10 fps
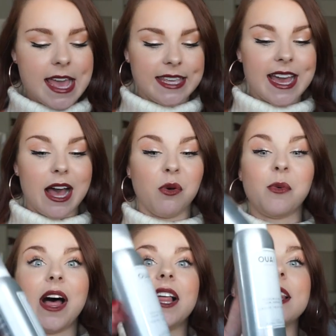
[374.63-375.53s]
Yeah,
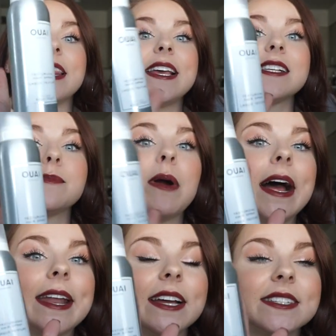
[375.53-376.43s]
well, this
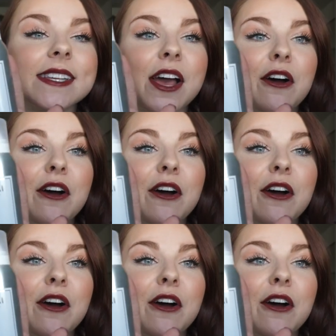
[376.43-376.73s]
product